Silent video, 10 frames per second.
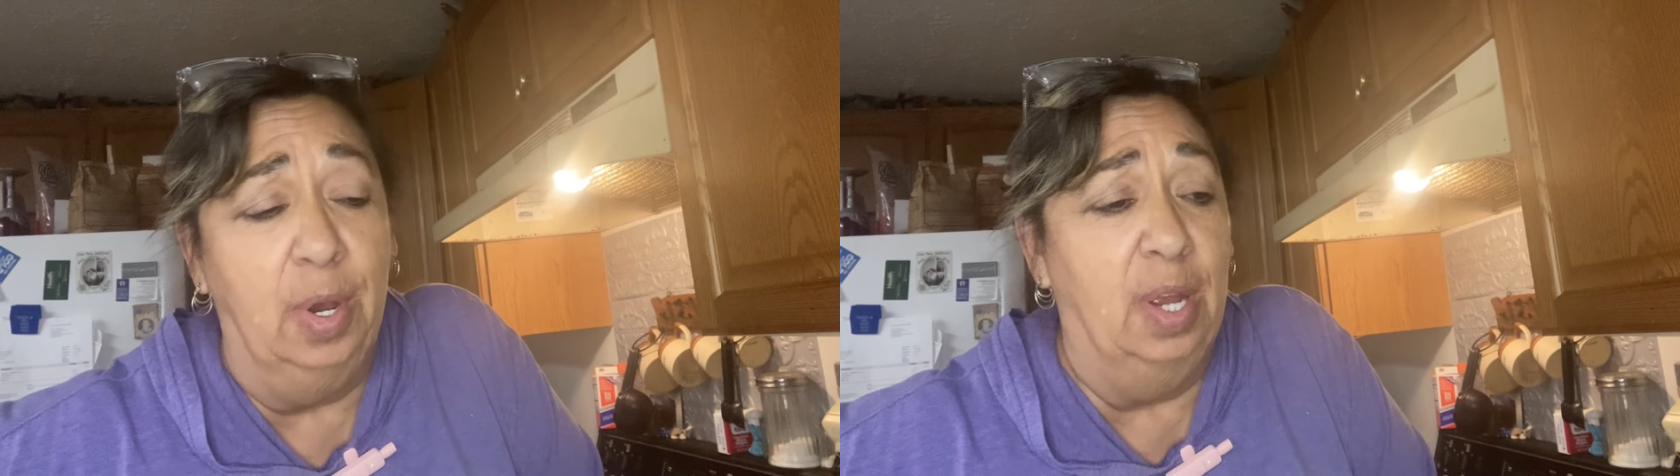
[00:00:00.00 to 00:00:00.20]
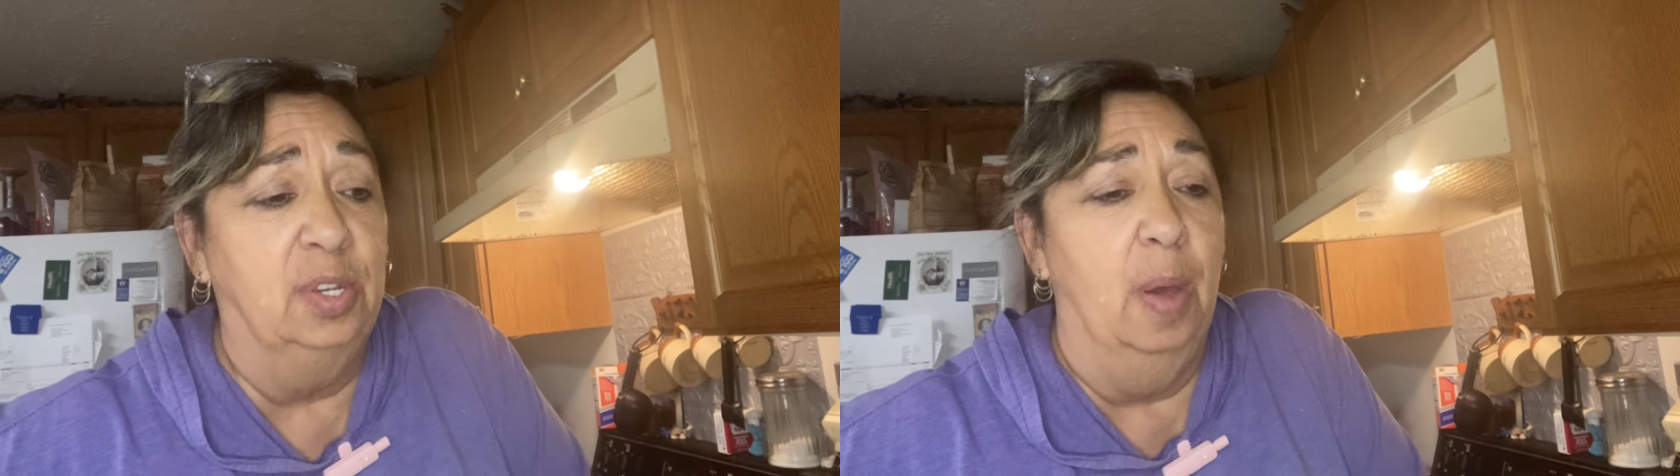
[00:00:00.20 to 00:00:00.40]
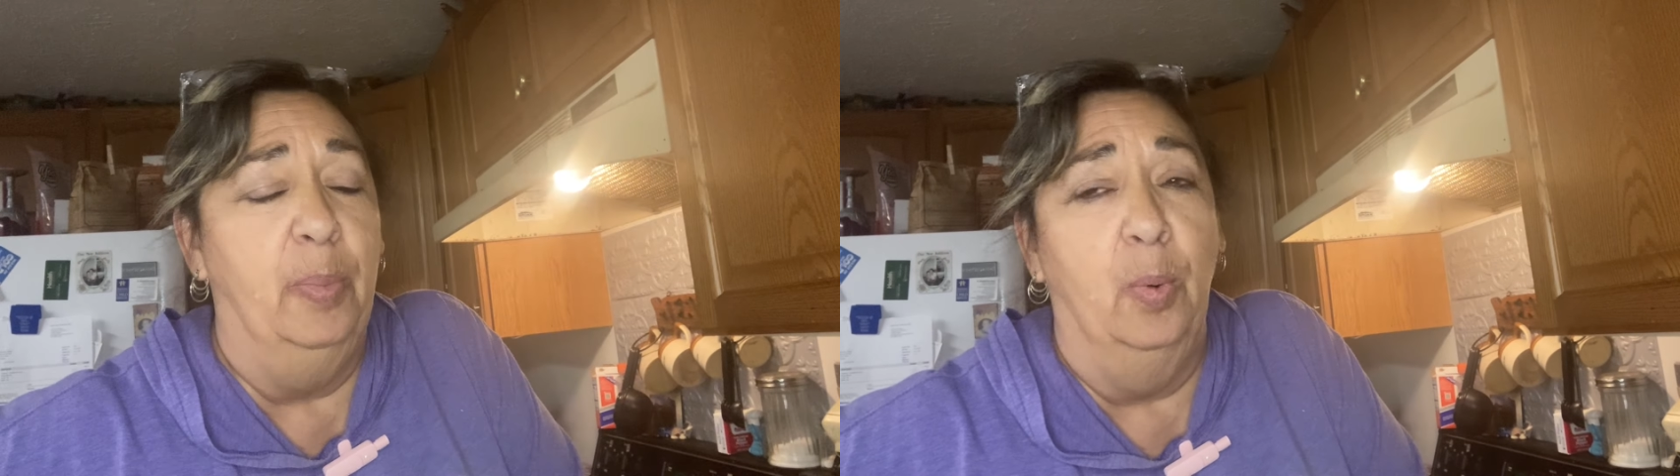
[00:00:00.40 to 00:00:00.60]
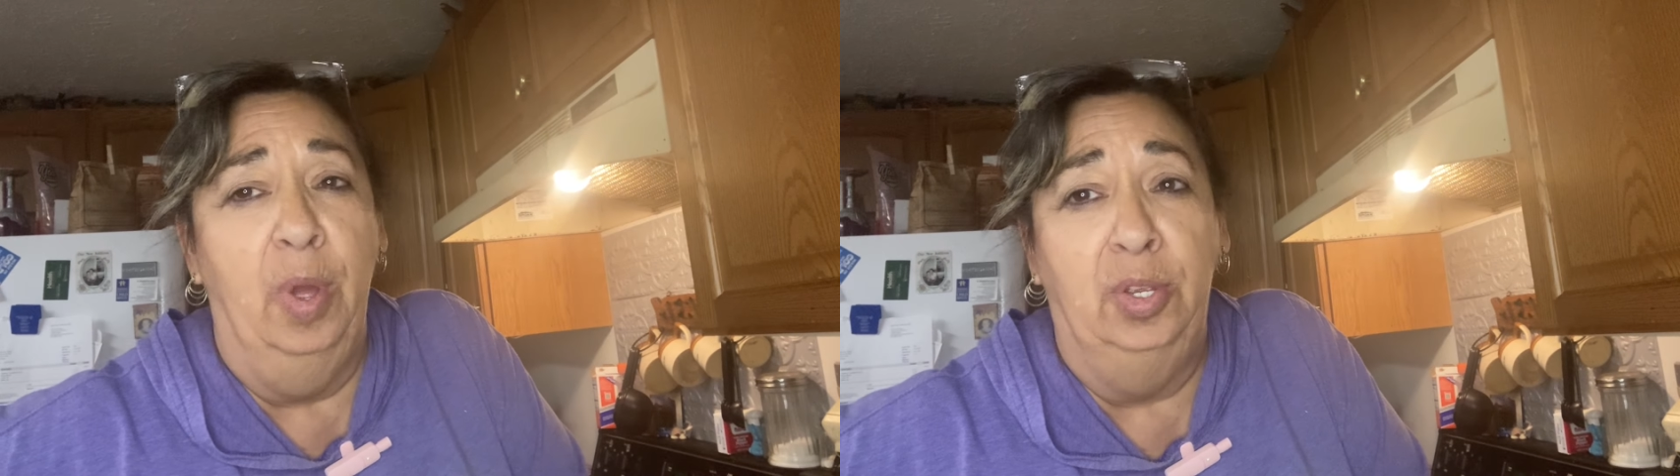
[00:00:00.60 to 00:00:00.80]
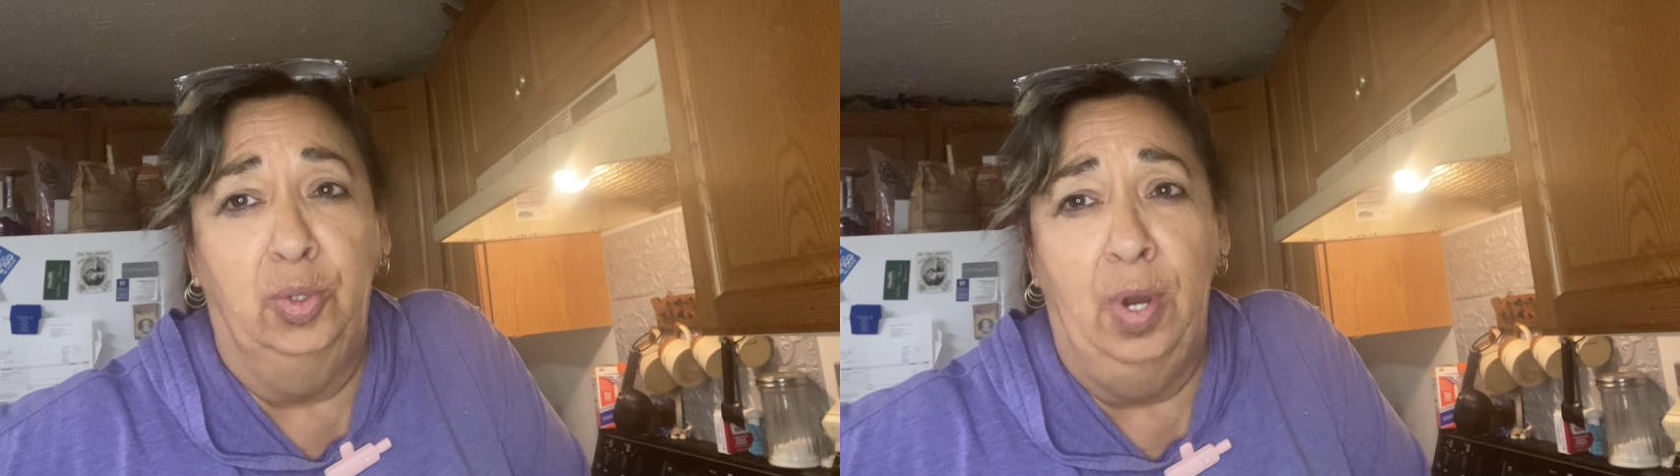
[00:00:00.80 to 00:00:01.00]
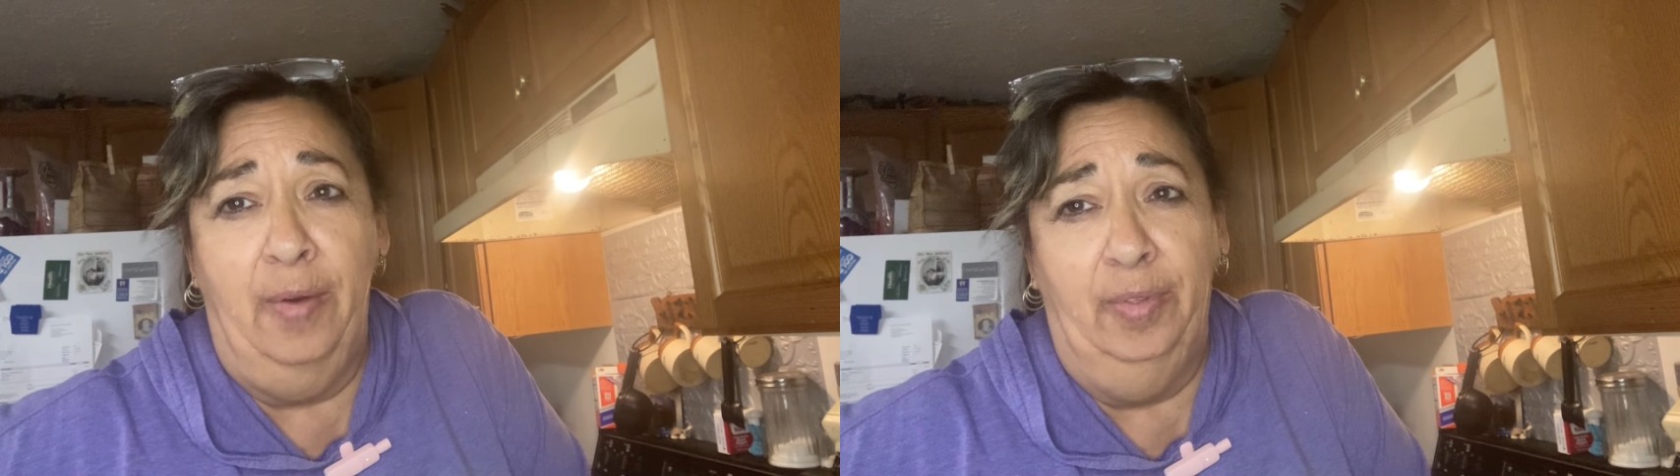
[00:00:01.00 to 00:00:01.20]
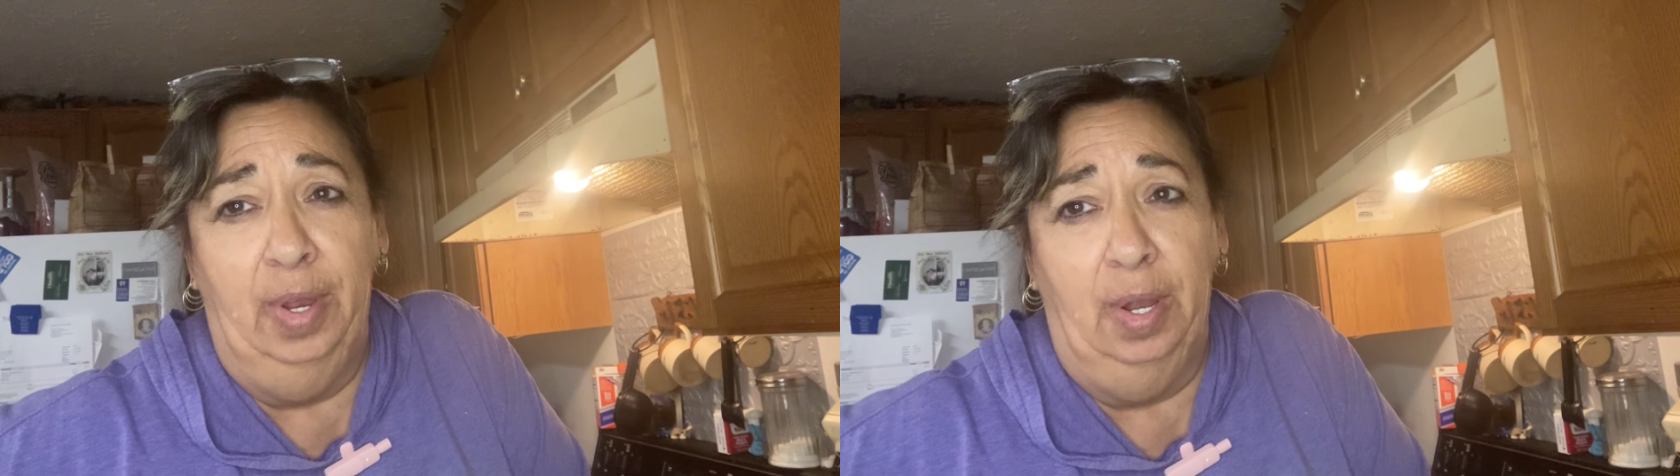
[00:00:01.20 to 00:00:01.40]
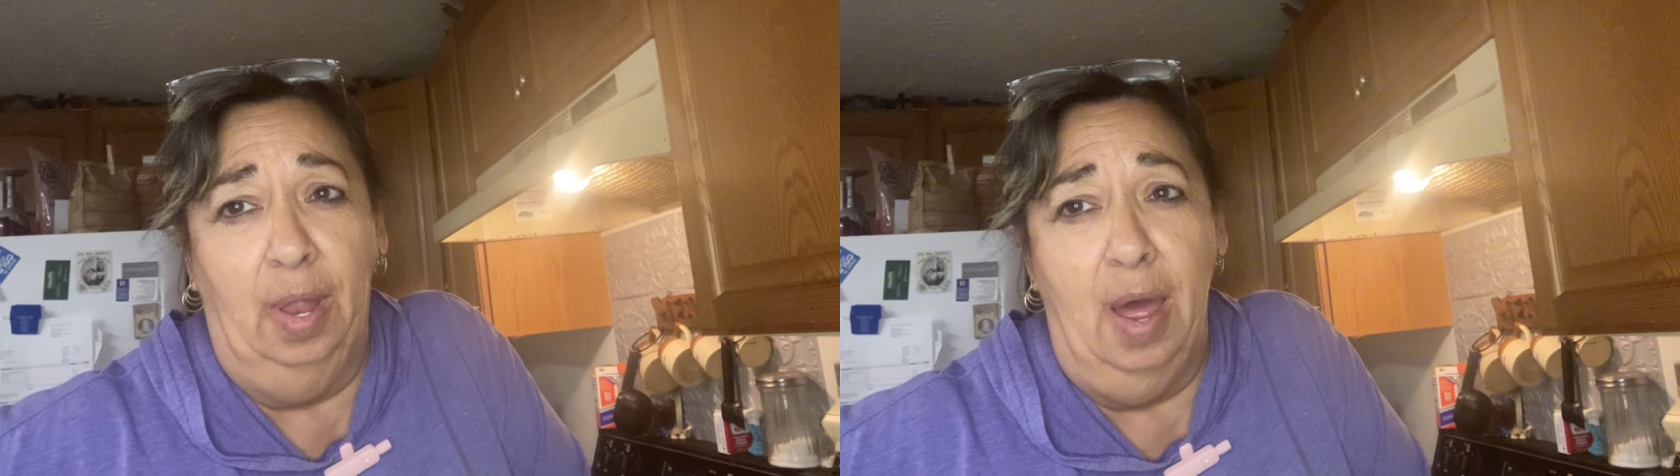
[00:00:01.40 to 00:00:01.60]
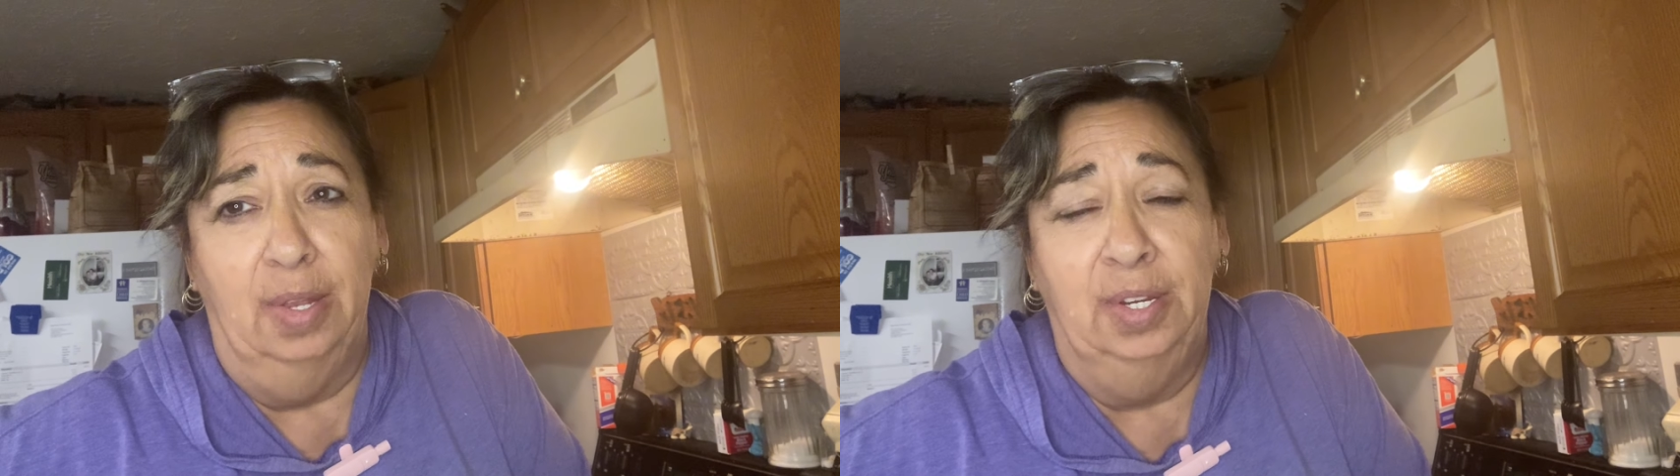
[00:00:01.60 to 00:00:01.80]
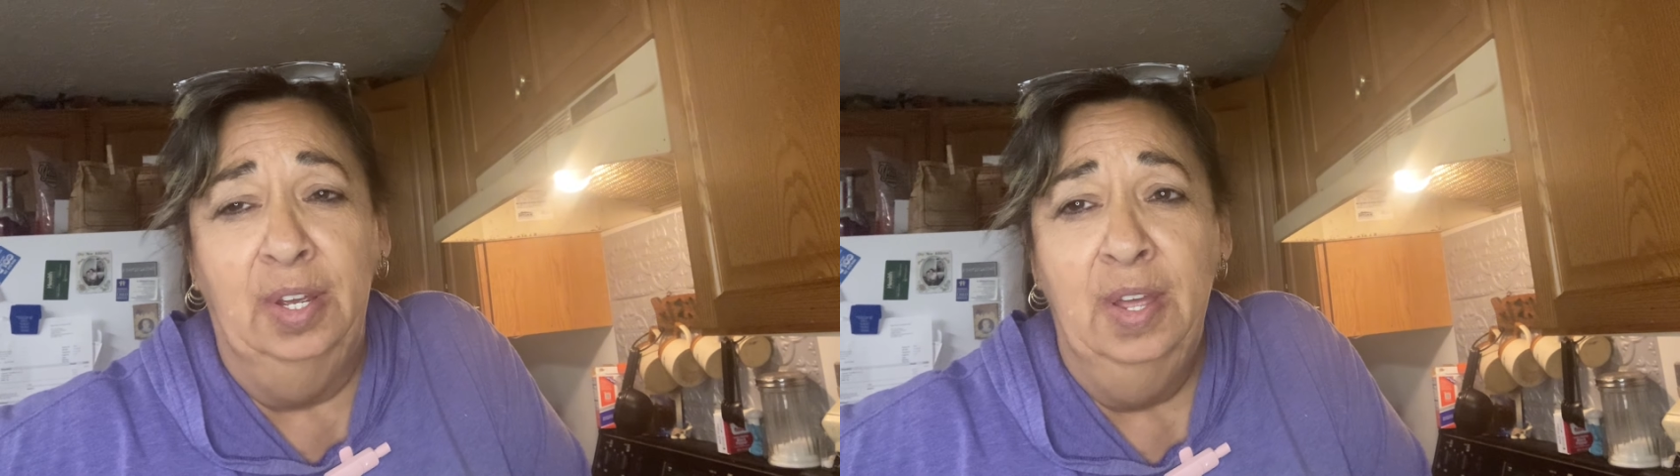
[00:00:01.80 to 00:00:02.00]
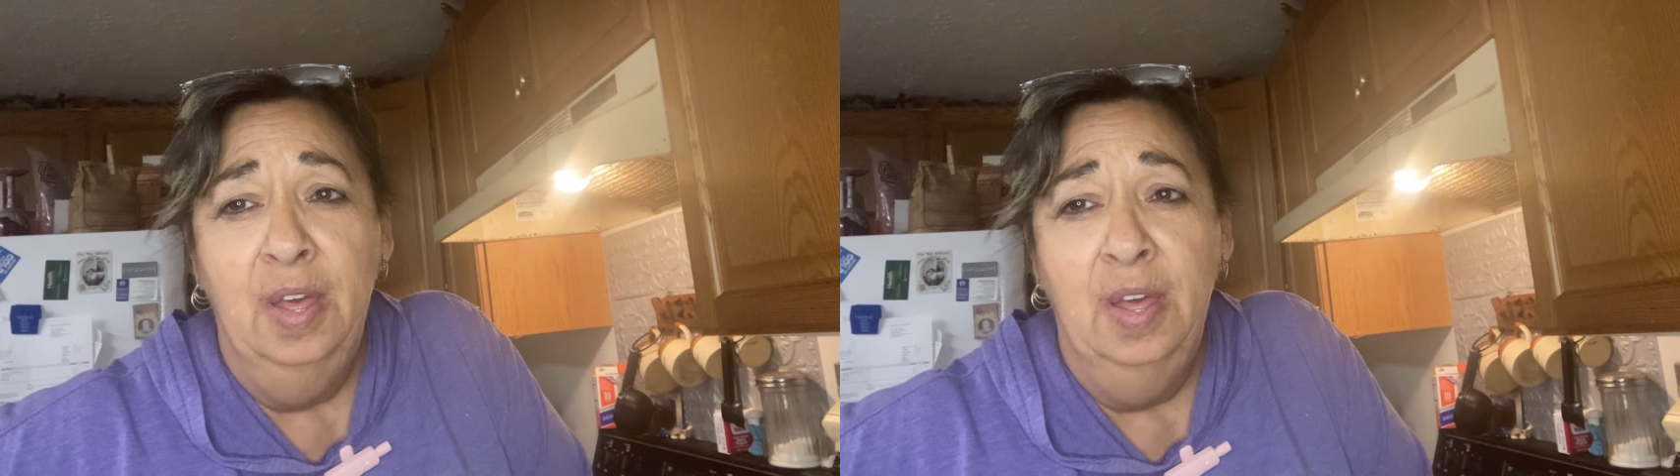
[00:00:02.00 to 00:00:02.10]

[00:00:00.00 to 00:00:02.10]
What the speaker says: next couple weeks, traveling a lot.